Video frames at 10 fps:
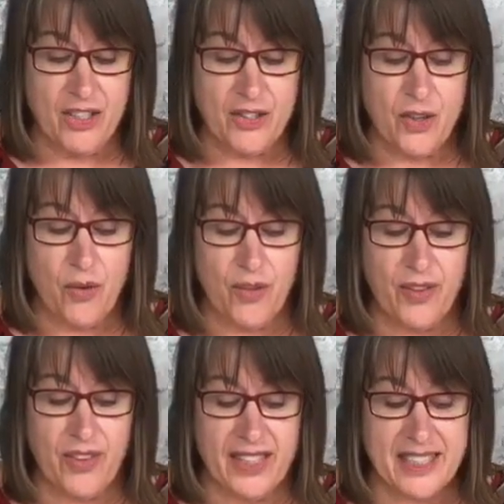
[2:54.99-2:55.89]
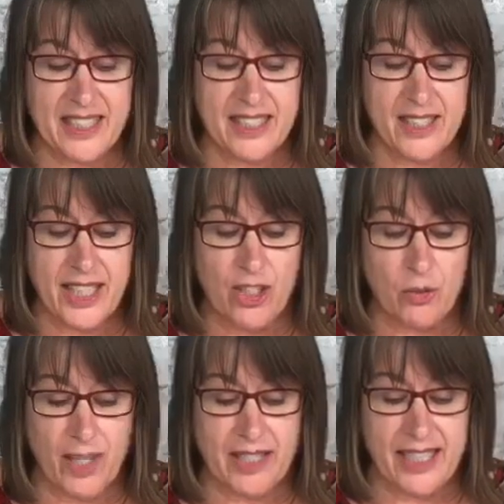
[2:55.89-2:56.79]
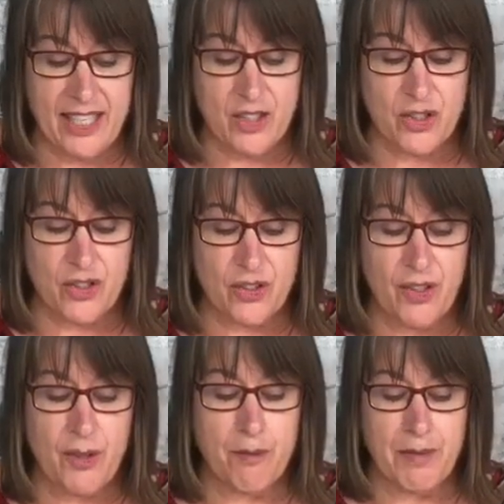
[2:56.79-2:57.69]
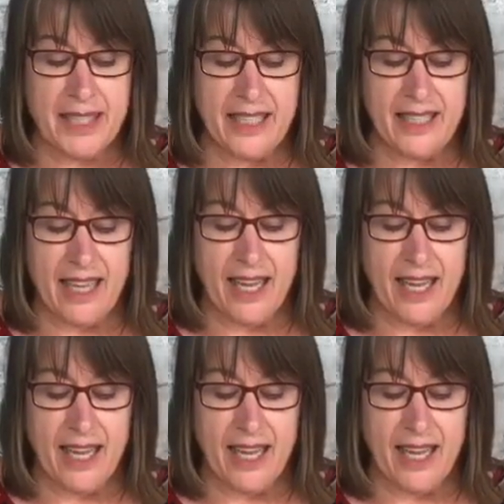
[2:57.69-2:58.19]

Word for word: So this is the correct answer, B.